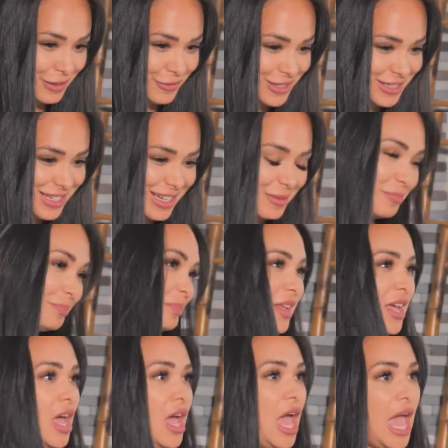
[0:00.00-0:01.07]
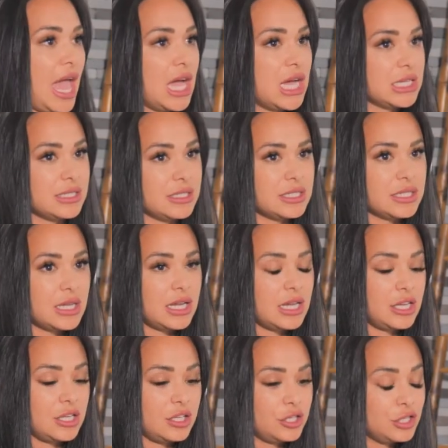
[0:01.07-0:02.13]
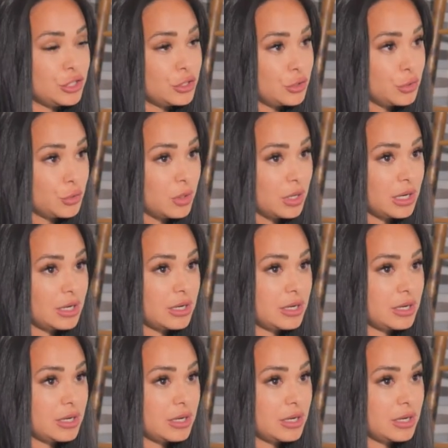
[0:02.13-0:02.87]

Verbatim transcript: my favorite team. And you